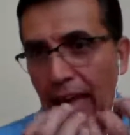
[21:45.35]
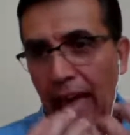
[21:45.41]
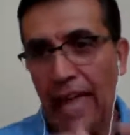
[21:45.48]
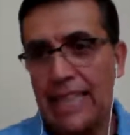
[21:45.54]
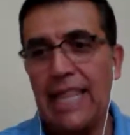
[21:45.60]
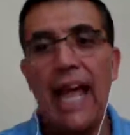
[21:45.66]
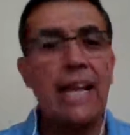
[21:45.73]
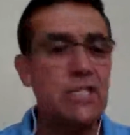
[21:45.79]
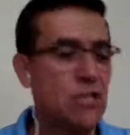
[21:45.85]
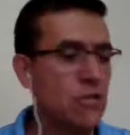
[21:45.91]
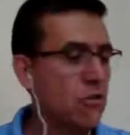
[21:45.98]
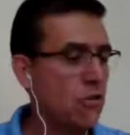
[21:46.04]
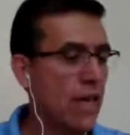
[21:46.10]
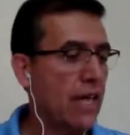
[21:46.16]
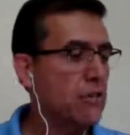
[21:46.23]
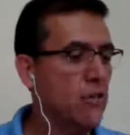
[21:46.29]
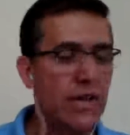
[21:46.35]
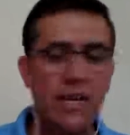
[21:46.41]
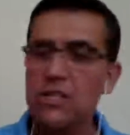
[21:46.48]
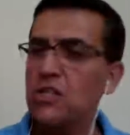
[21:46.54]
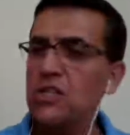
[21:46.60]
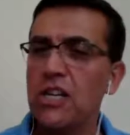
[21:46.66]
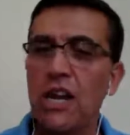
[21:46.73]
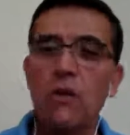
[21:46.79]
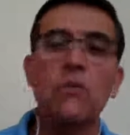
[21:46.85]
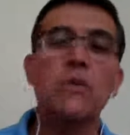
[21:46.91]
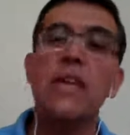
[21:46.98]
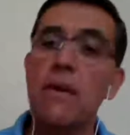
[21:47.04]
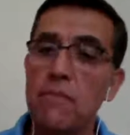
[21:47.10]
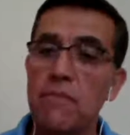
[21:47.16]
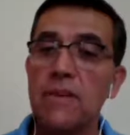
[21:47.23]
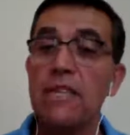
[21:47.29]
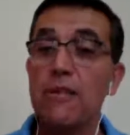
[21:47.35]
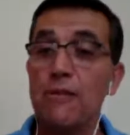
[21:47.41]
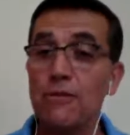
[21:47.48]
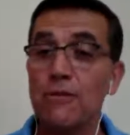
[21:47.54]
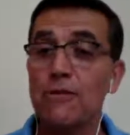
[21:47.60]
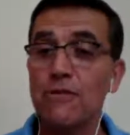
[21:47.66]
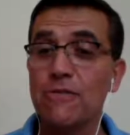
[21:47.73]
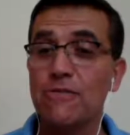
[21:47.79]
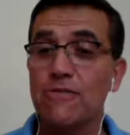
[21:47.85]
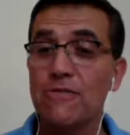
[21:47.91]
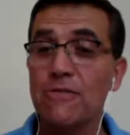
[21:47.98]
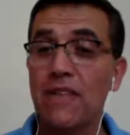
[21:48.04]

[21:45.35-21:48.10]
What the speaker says: attached to that, you can share with them videos.